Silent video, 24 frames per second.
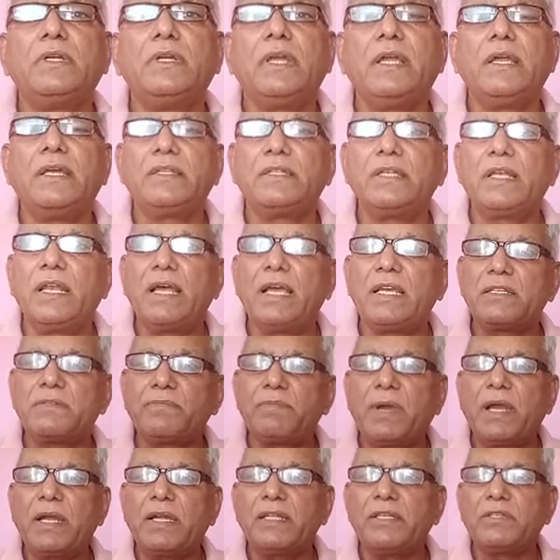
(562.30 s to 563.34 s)
And the last
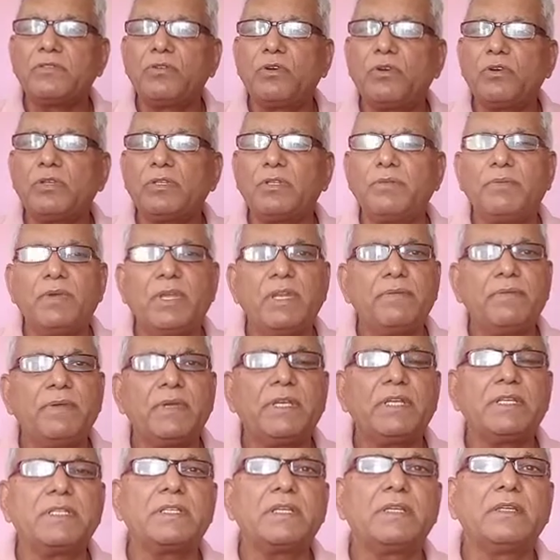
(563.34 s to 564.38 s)
part is called the
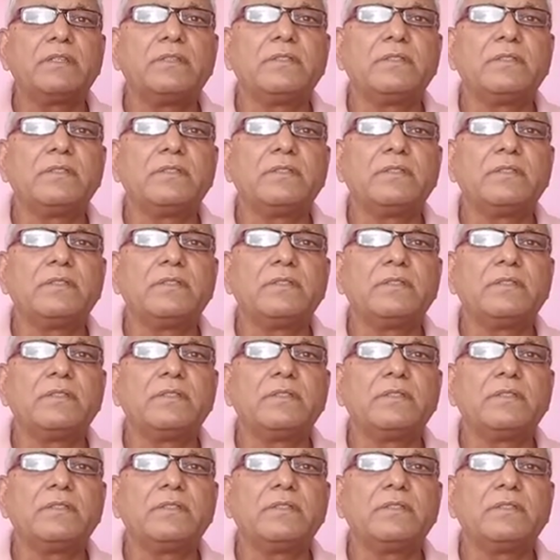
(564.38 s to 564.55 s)
verification,